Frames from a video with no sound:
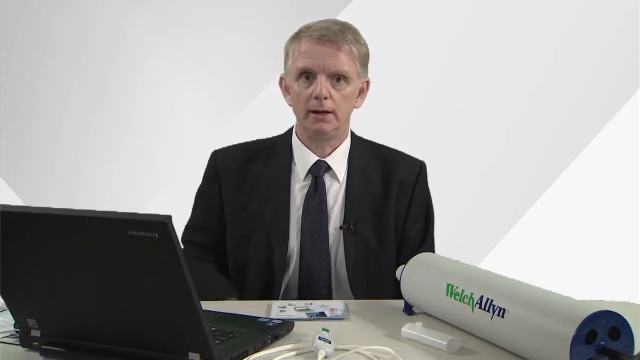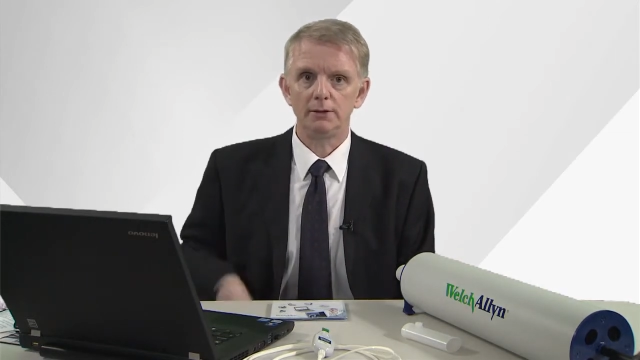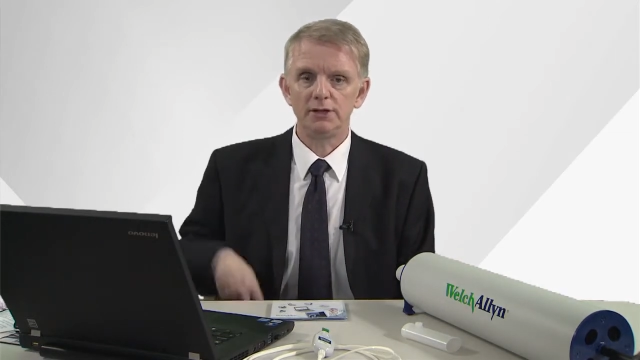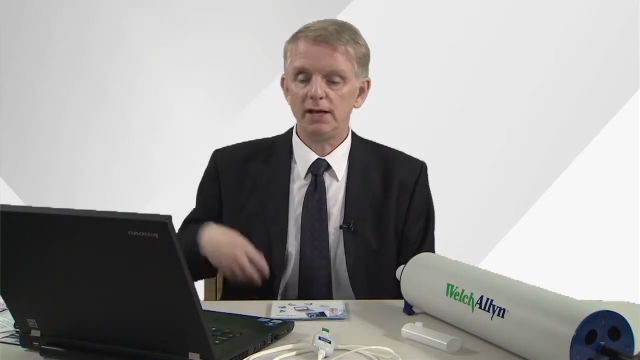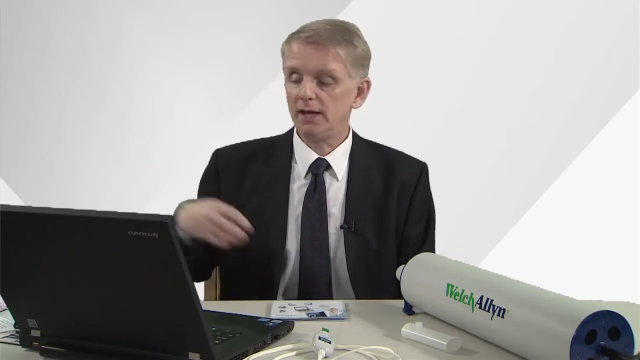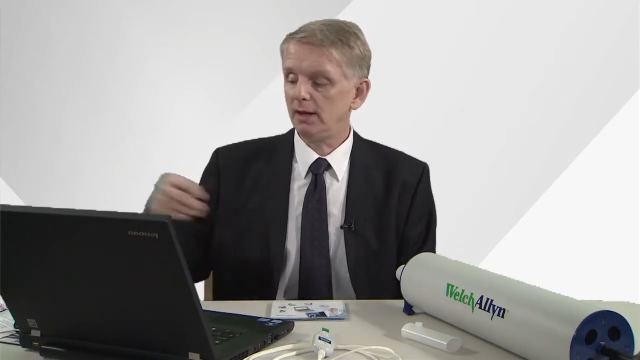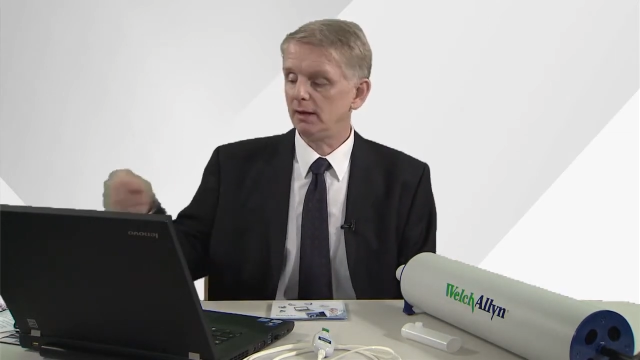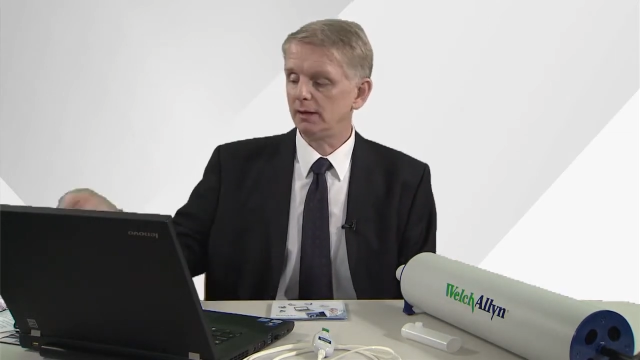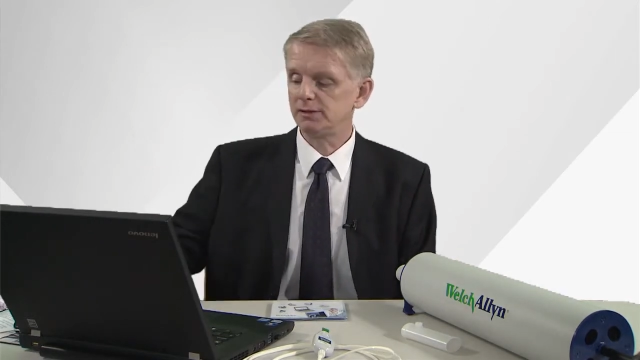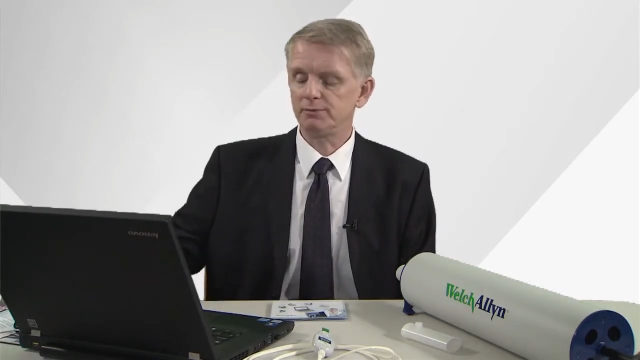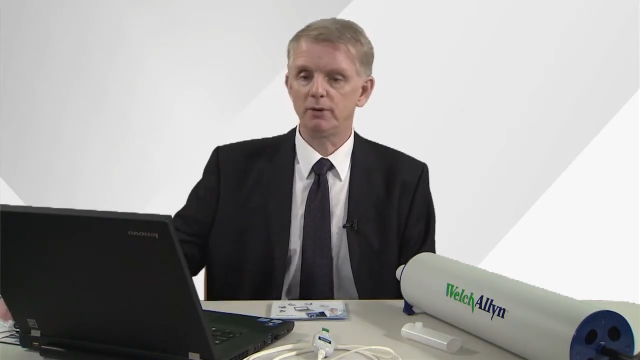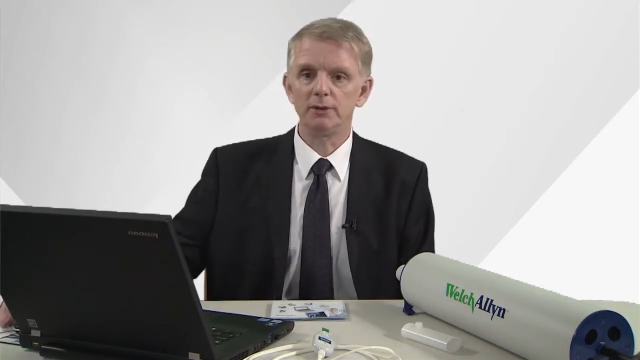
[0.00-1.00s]
Now, taking
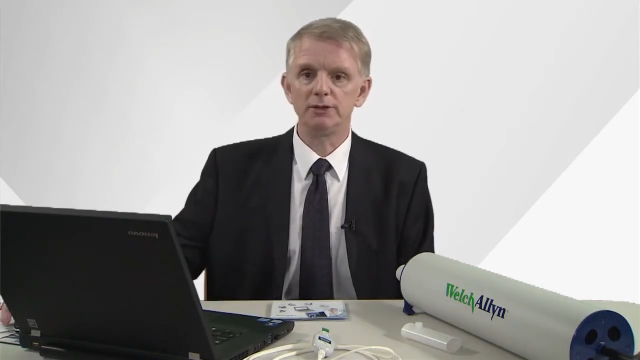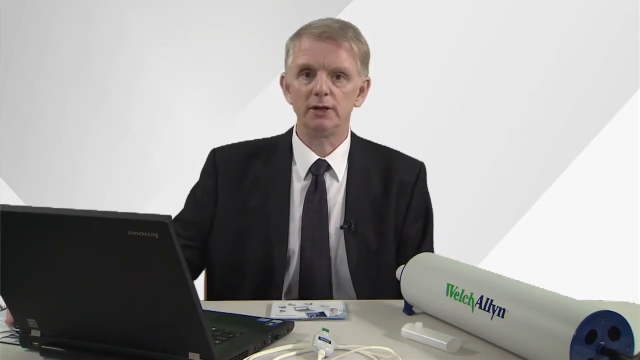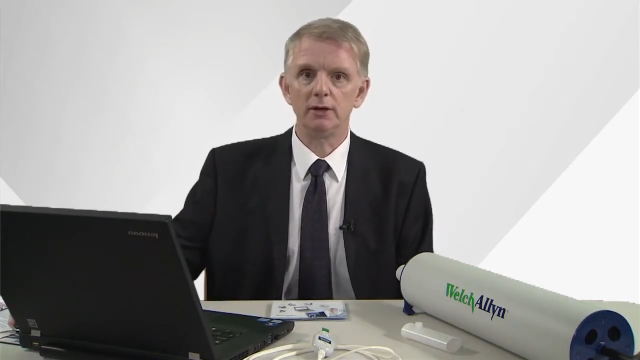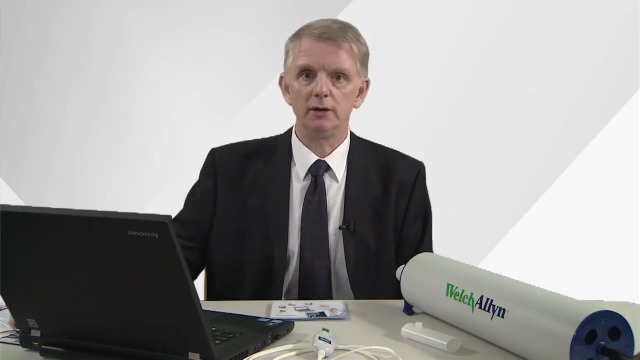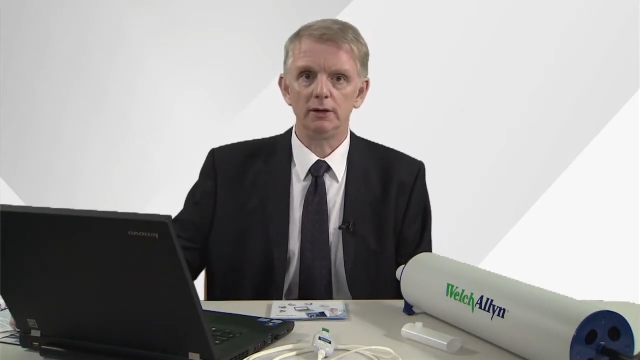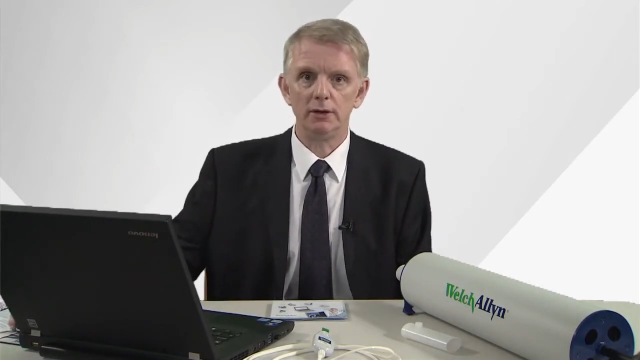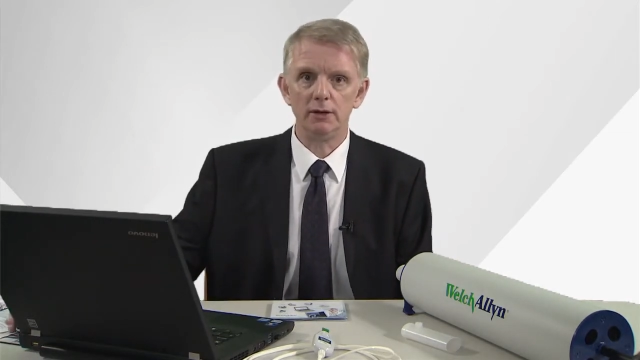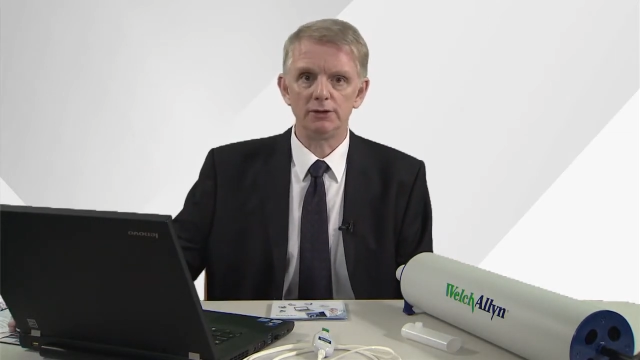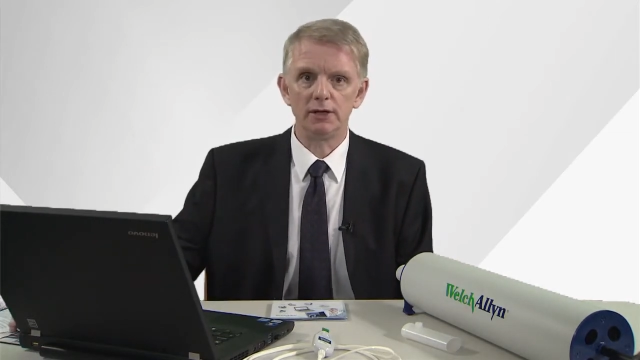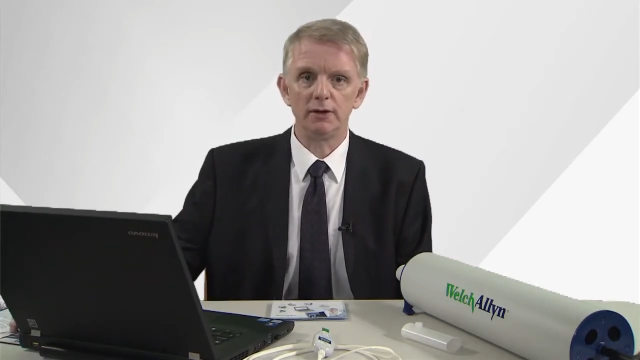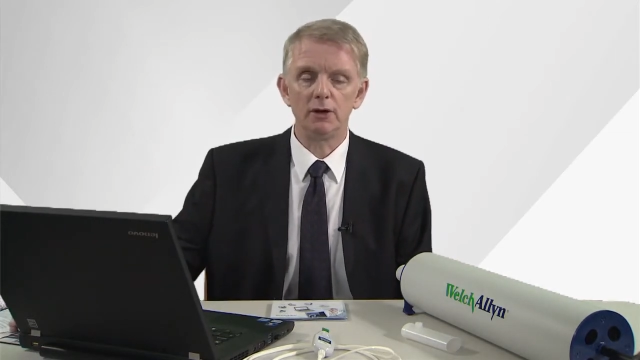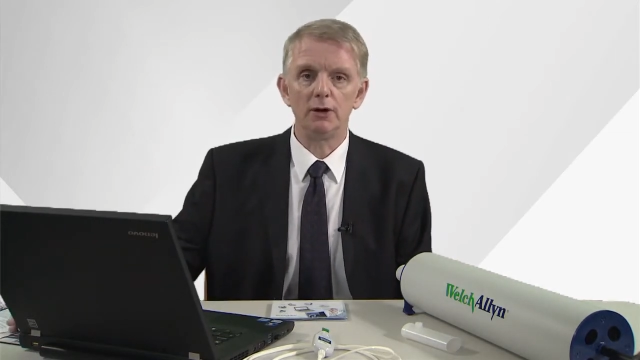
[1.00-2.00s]
a spirometer using the